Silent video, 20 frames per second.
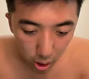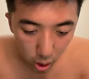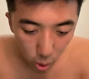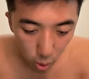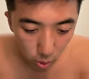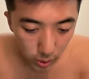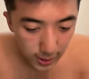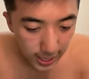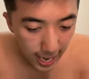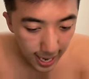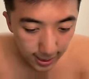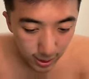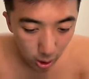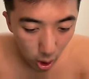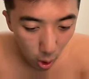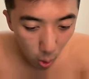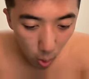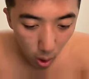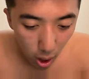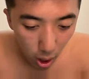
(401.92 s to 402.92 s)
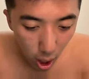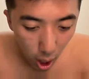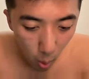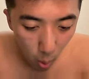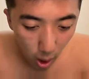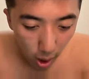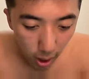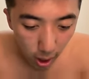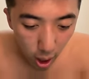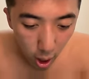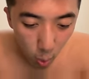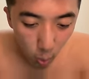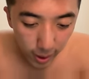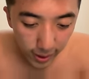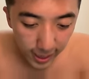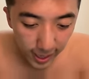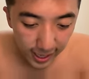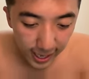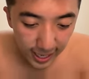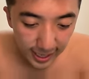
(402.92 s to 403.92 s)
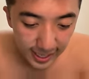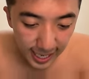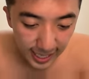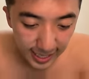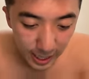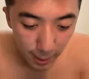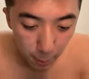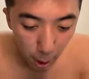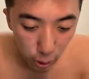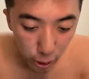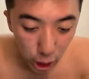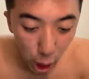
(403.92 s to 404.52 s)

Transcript: one on 101 with the contested balls.